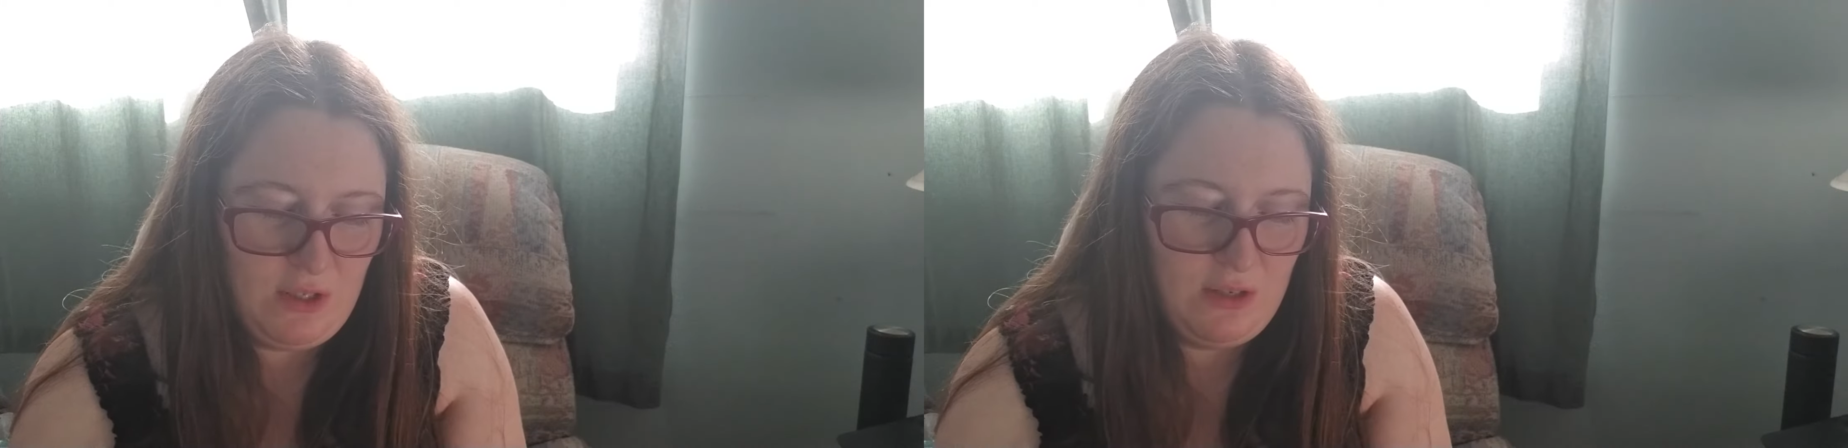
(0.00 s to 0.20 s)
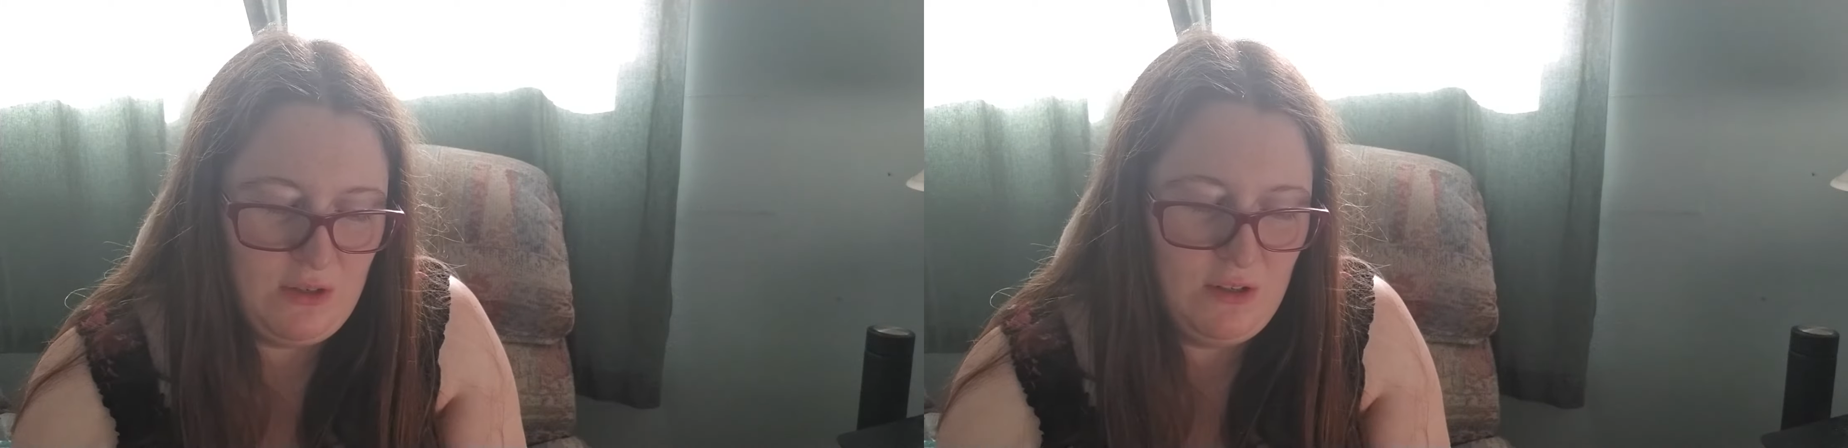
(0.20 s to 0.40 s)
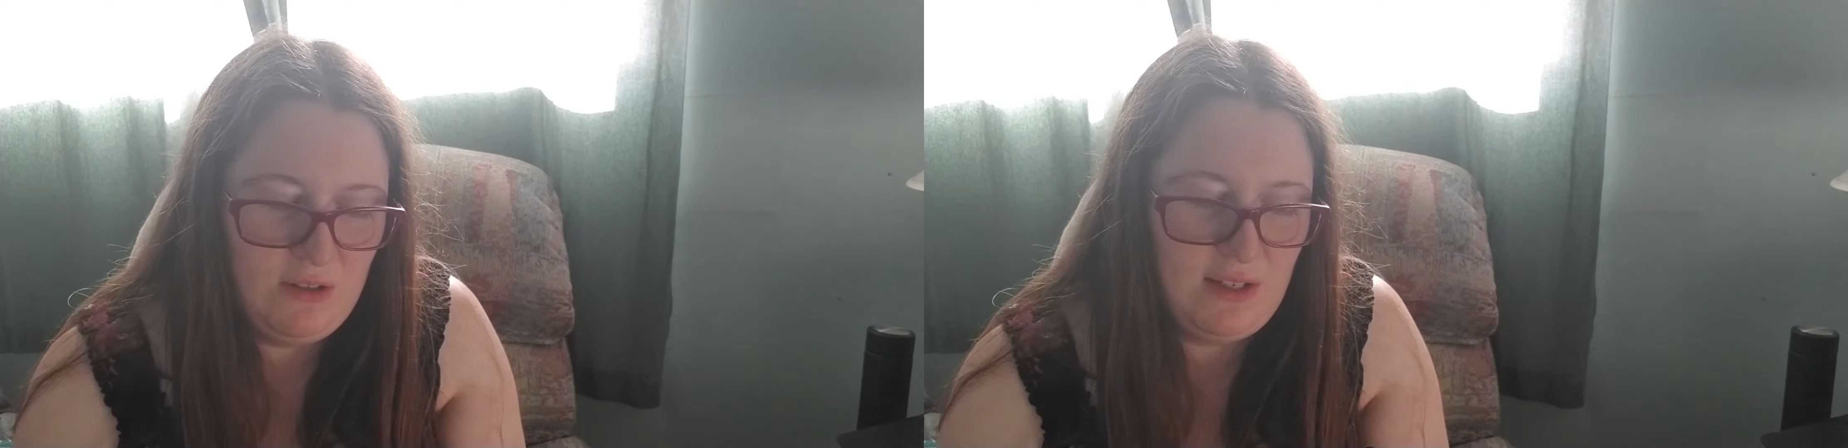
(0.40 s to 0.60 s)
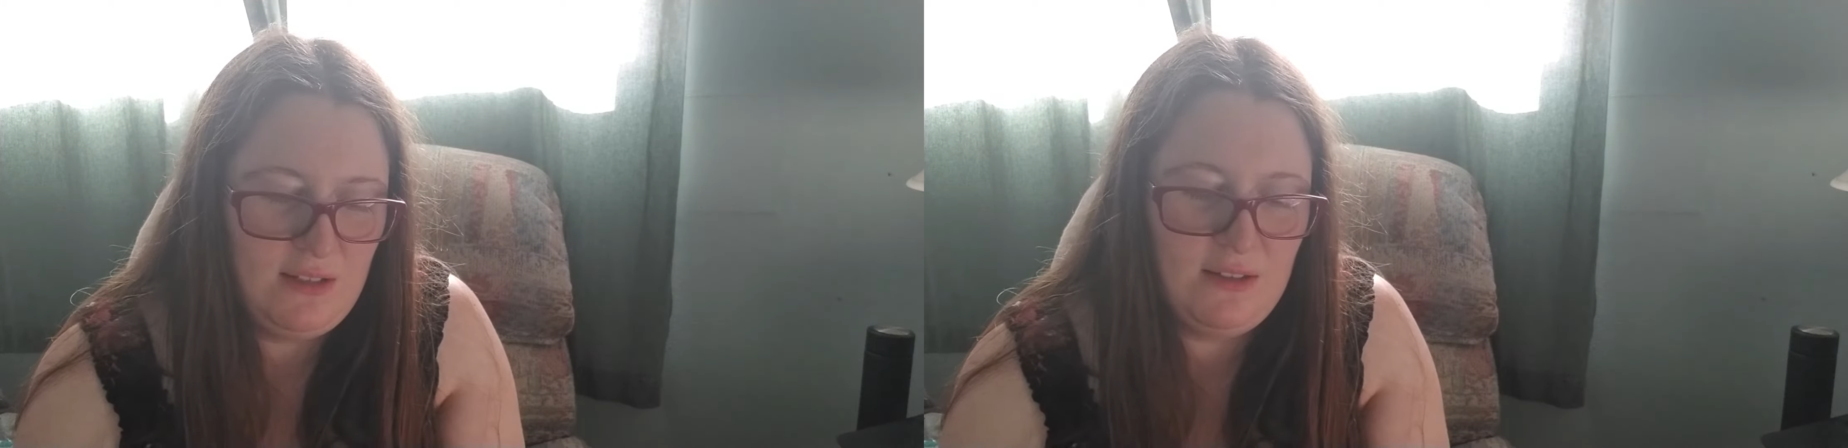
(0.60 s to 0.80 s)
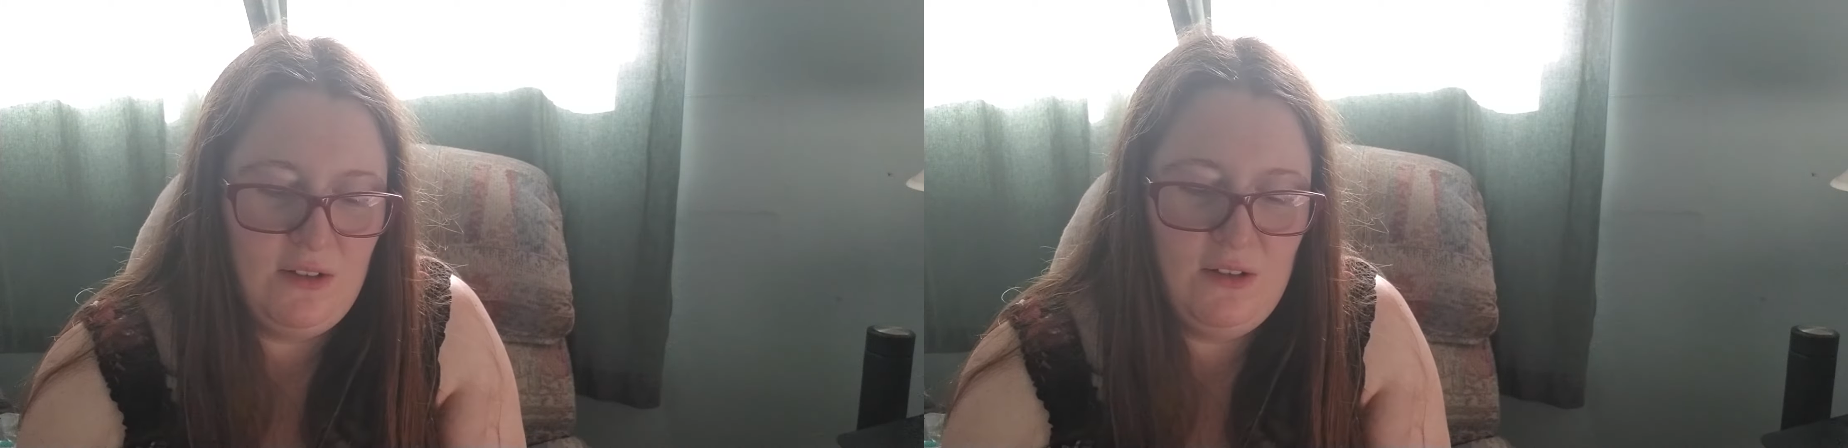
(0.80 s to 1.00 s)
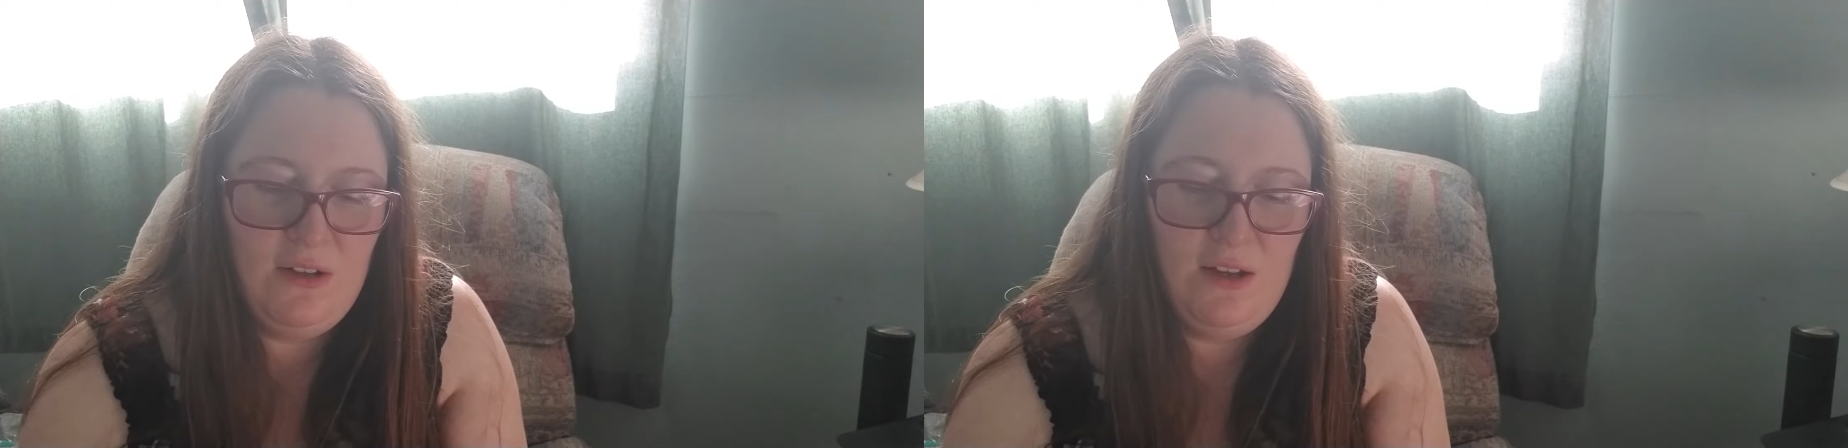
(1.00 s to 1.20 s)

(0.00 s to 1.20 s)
in all, nice little